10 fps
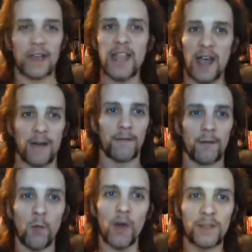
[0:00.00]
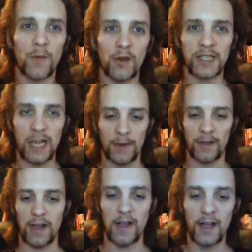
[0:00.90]
Yeah, what is more to say
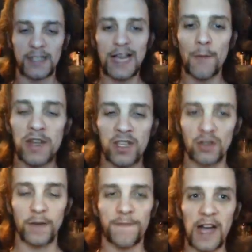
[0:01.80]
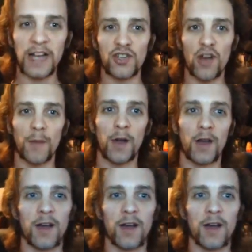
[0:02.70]
about that? Stan Winston does a fine job.